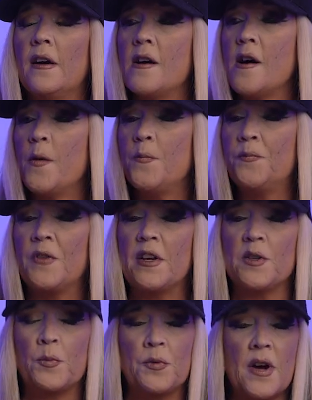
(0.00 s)
Um,
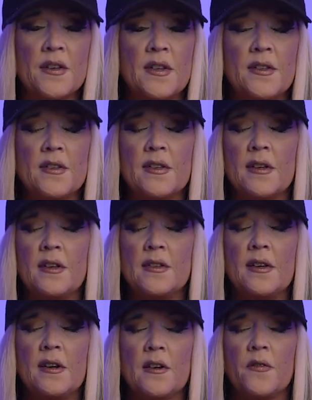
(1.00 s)
his presence
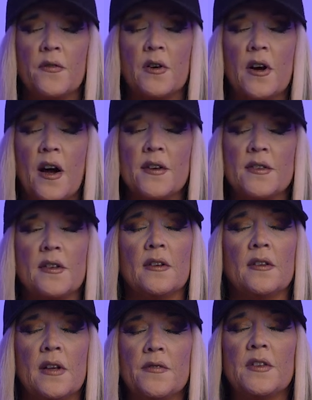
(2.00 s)
is here for us to
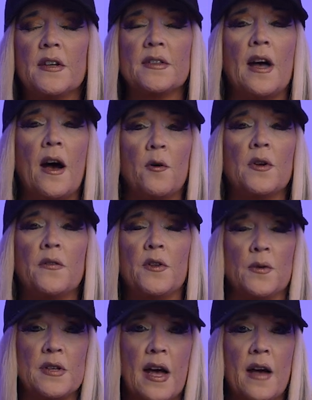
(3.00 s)
lift us out of
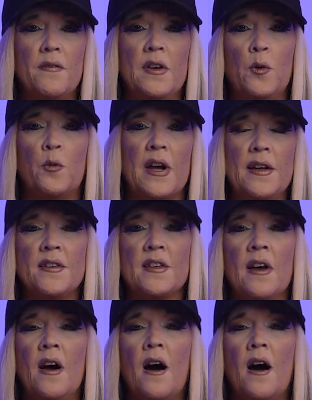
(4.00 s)
those heavy weights.